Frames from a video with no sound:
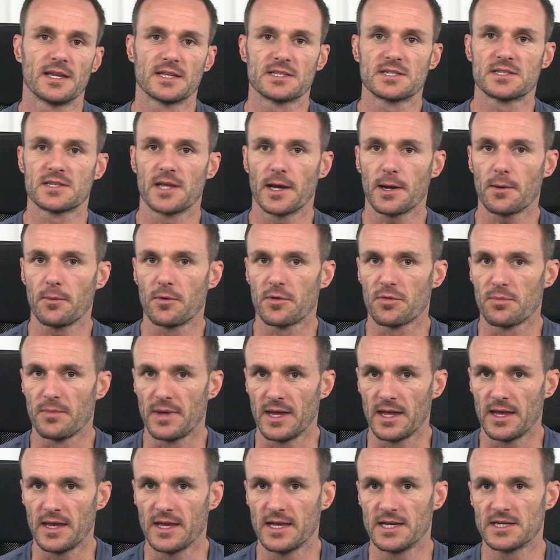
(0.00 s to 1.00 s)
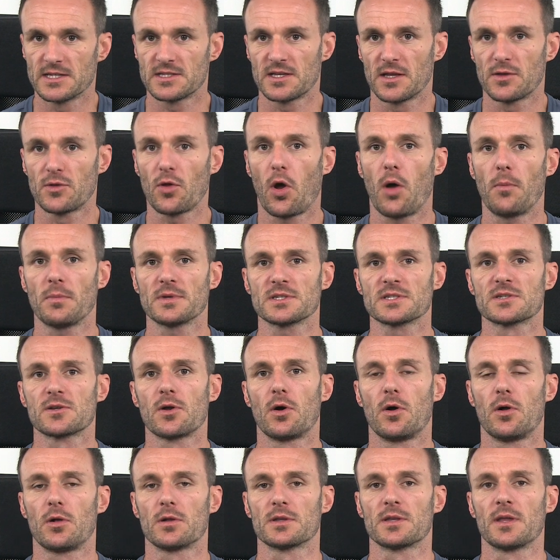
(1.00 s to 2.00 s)
that stuck with me is that Thomas
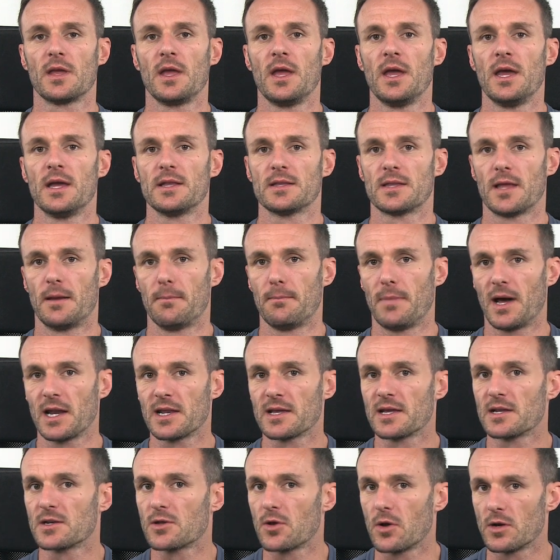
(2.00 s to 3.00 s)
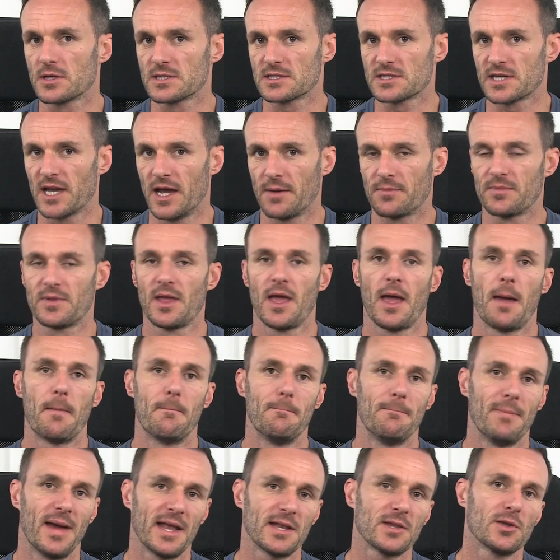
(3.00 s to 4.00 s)
called the Mulligan concept
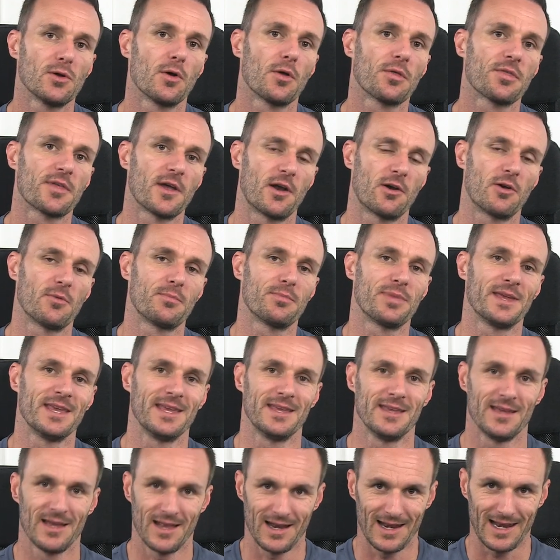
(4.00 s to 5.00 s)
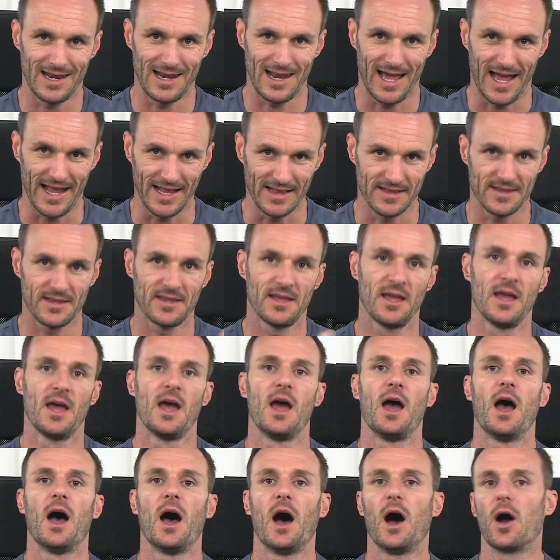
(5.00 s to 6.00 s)
manual therapy light.
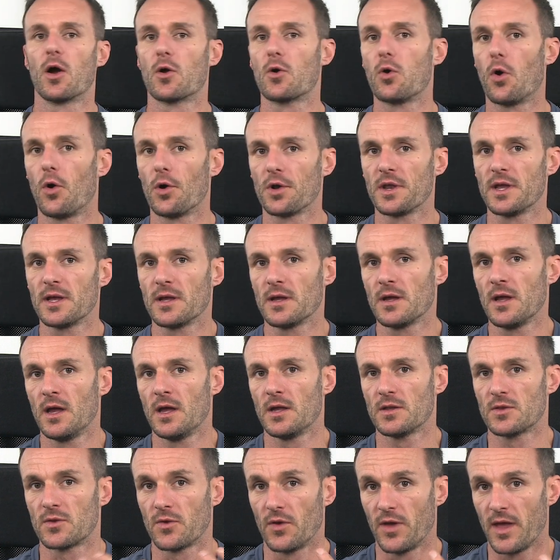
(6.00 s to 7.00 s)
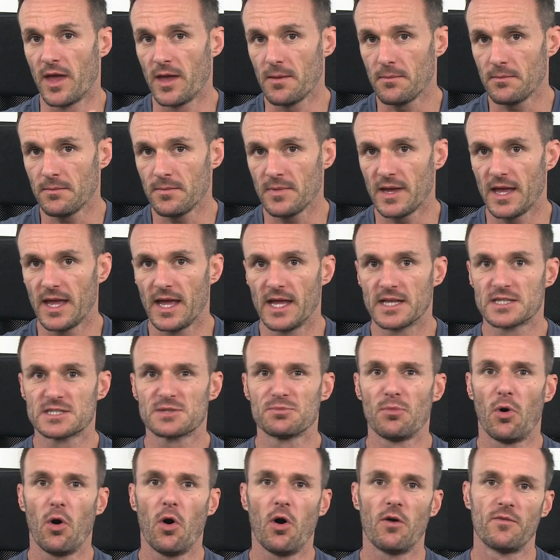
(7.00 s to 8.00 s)
According to him, it's
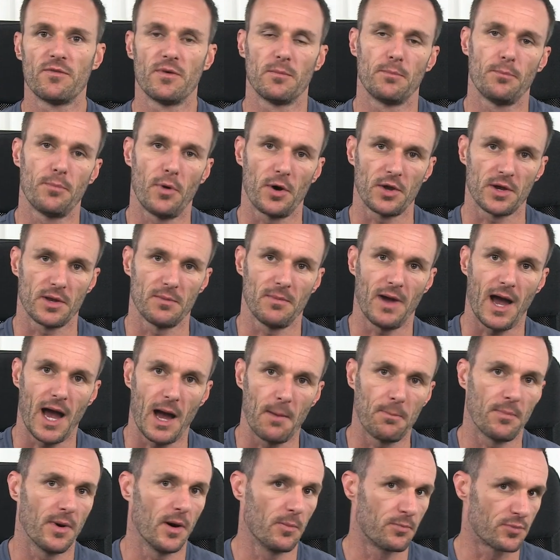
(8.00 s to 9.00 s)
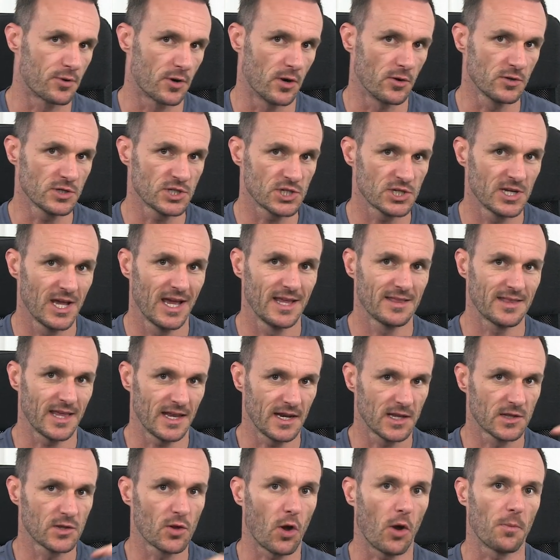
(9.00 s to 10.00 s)
more of a bottom-up approach
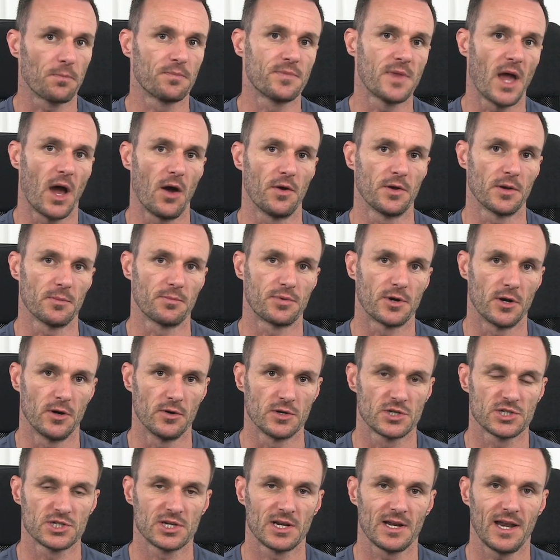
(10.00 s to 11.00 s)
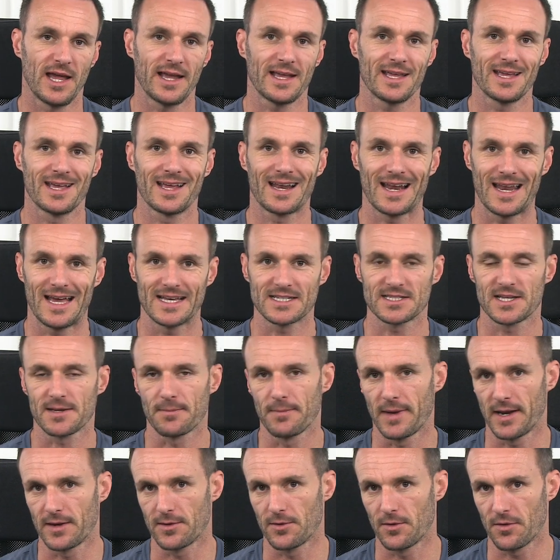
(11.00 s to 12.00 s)
than a top-down approach, like in classic
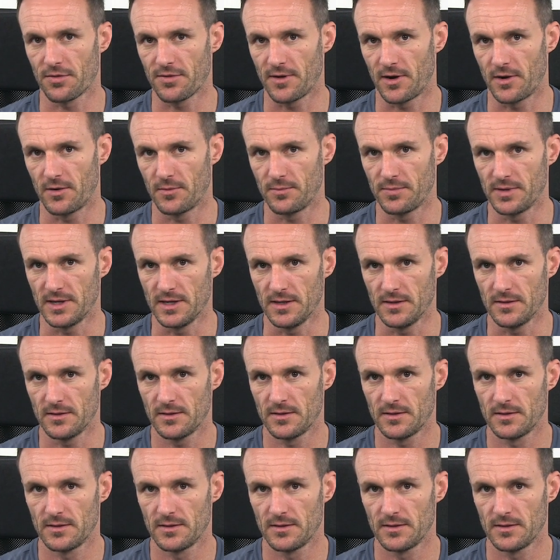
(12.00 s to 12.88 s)
manual therapy.